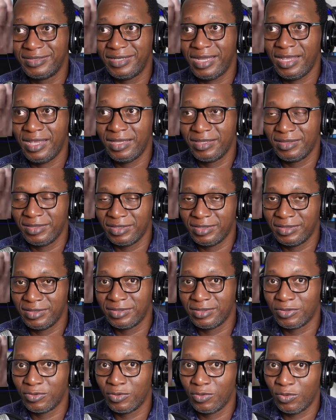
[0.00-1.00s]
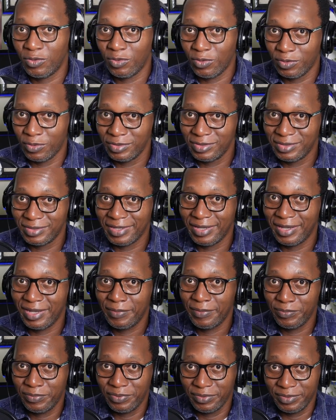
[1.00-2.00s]
Take these chords
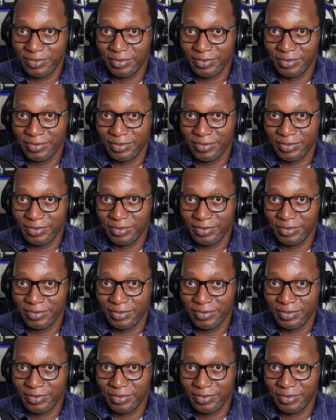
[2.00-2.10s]
up